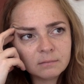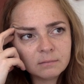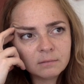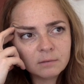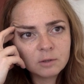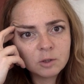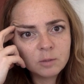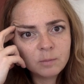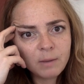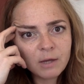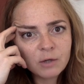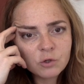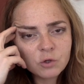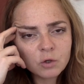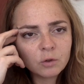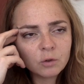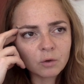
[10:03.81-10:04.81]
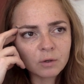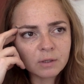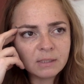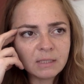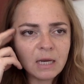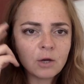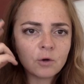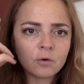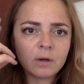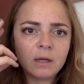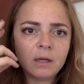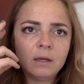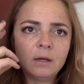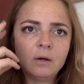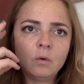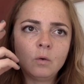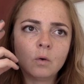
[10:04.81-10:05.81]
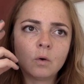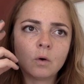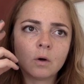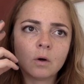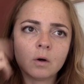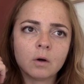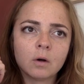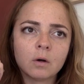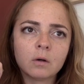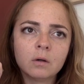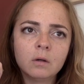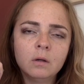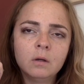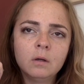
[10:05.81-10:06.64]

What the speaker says: special or sacred or